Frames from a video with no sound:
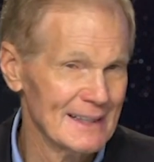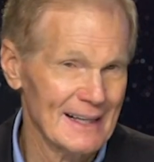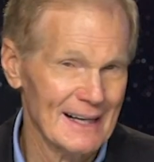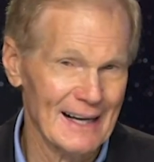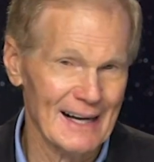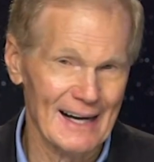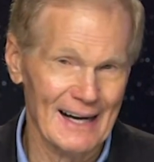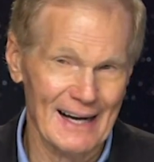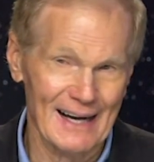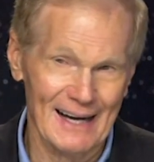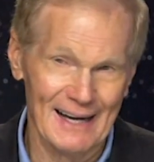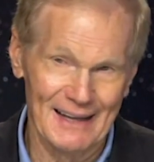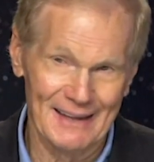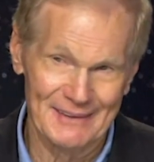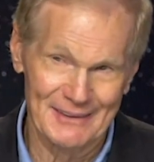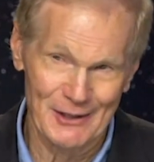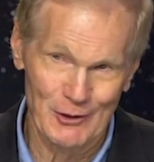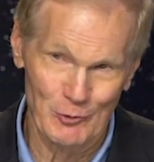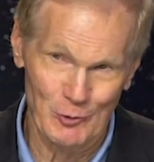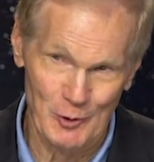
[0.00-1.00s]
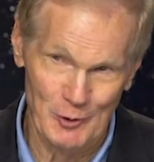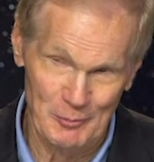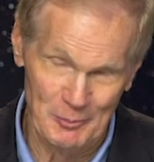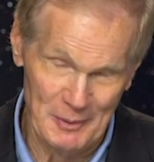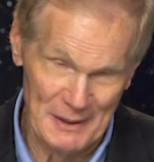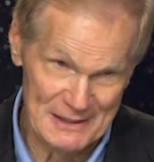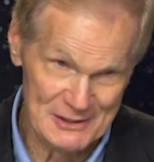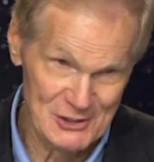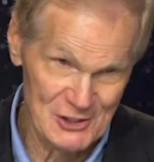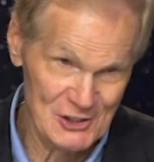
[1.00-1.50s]
There were a
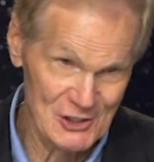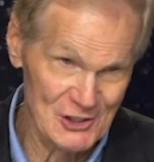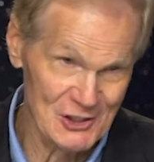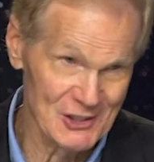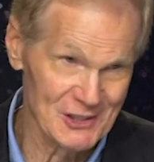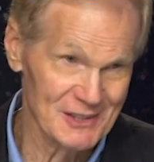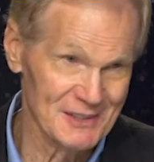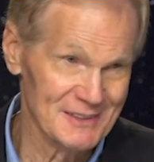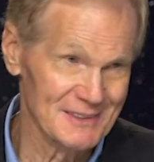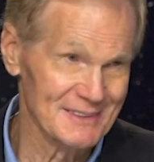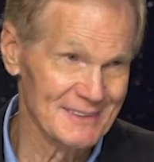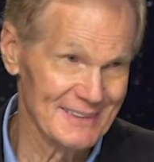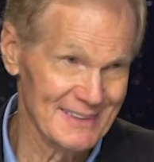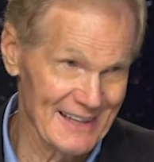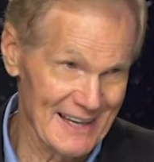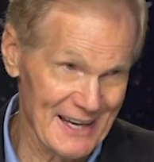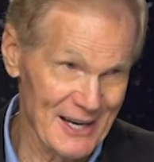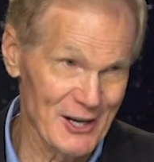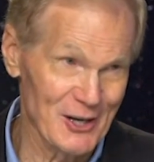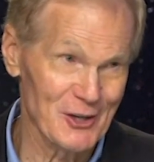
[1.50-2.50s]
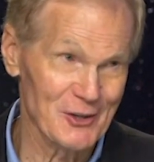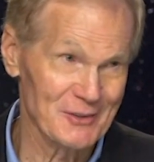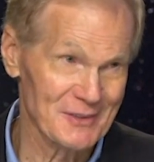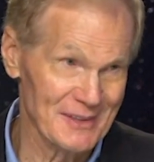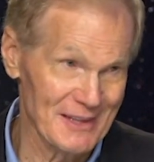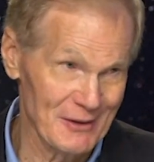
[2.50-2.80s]
bunch there